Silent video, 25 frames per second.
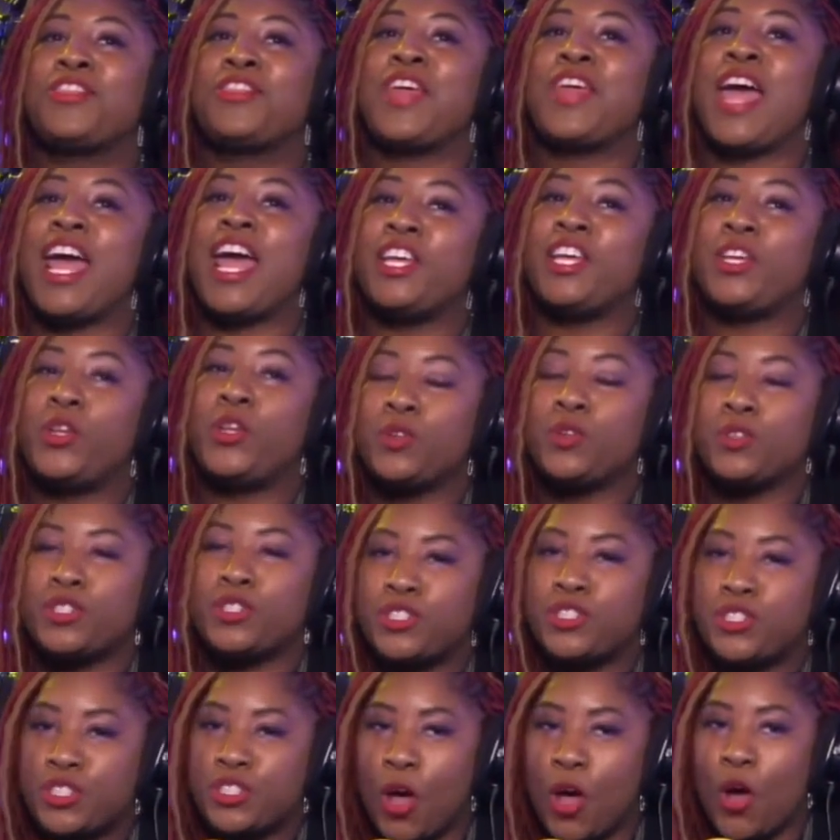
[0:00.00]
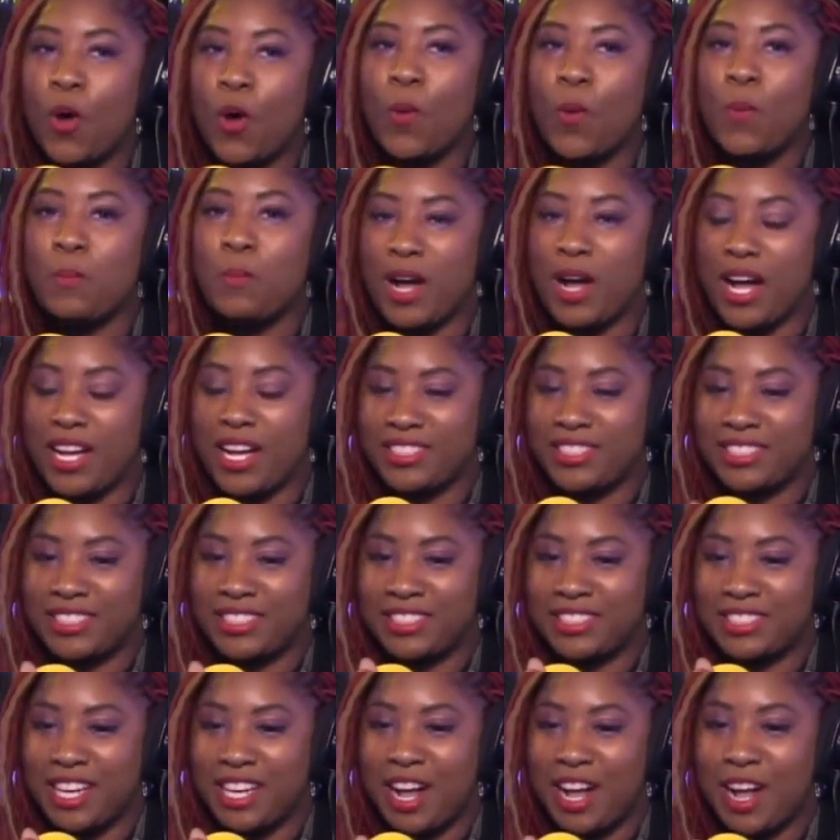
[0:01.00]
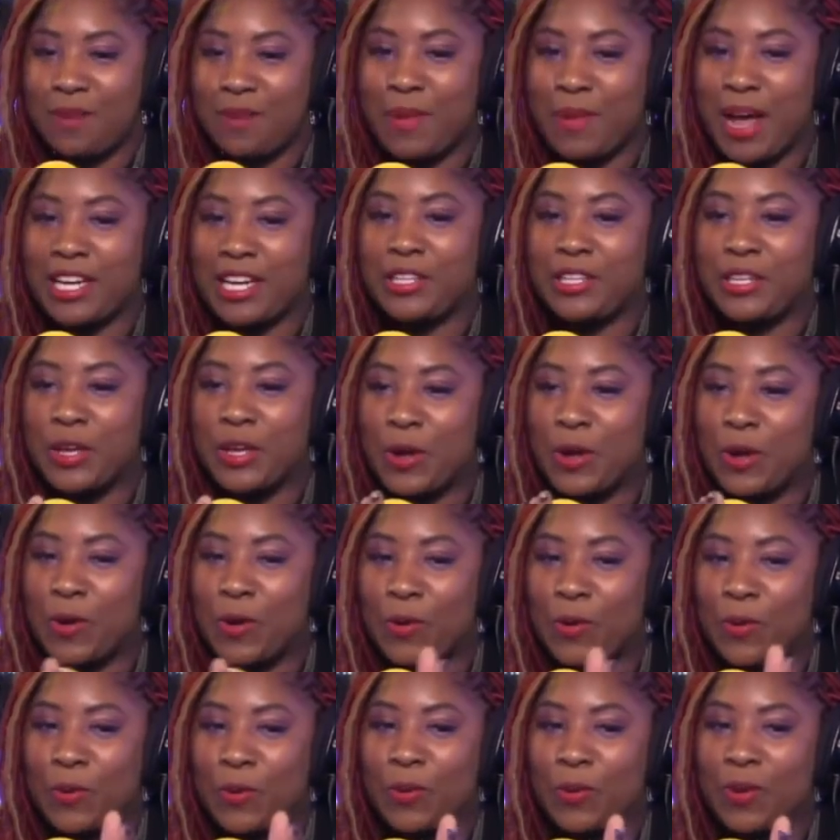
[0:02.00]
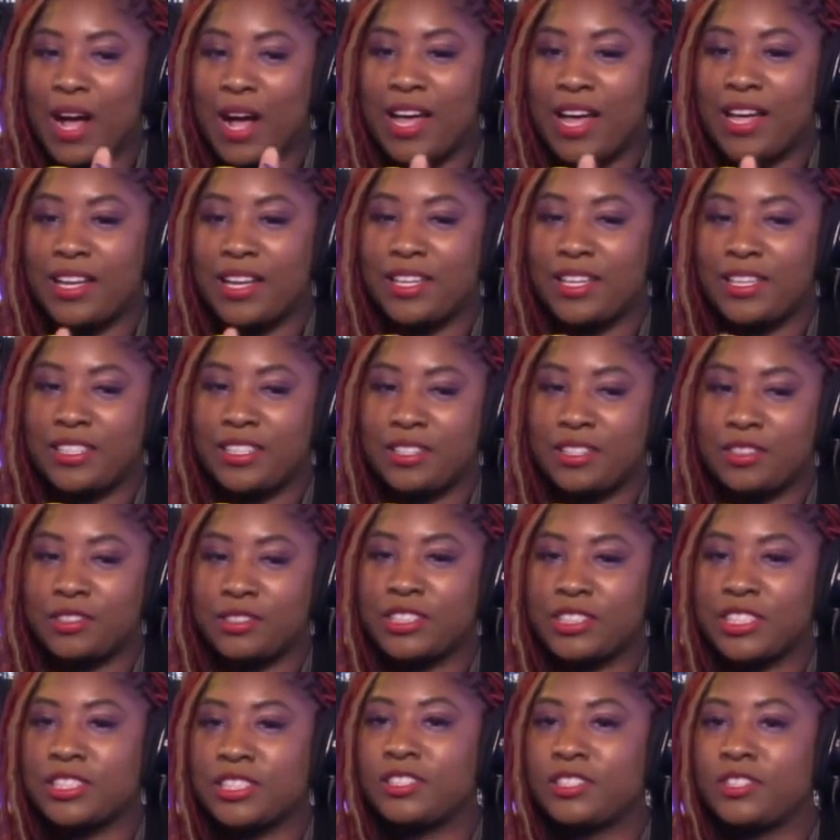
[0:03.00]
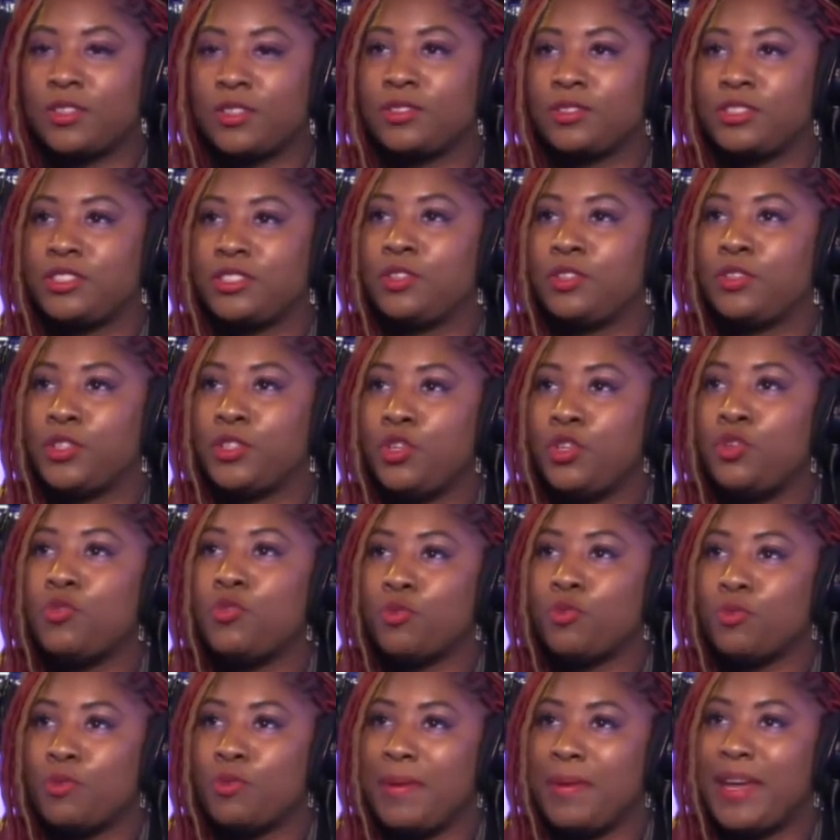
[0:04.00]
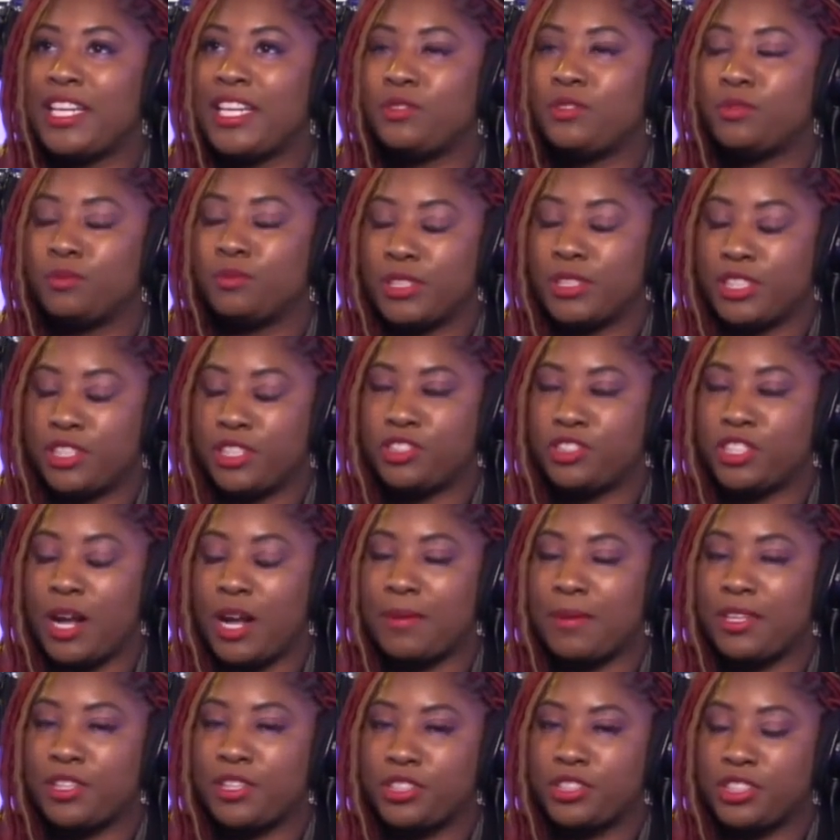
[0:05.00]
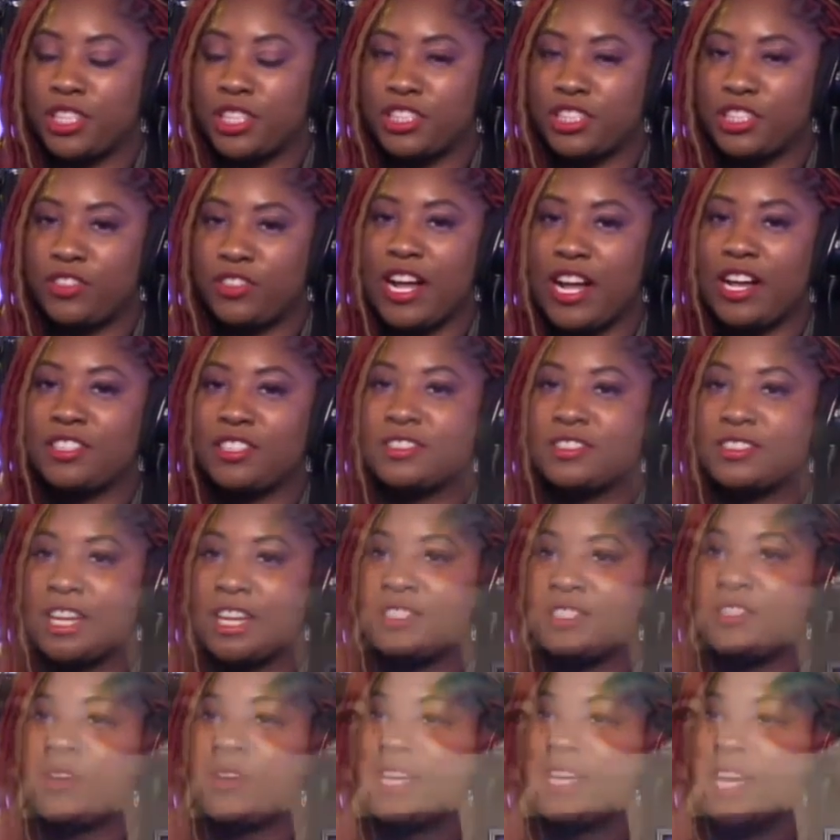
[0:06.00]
thank you so much. I know, just so you know, you remain with your job at Lucha Underground. I know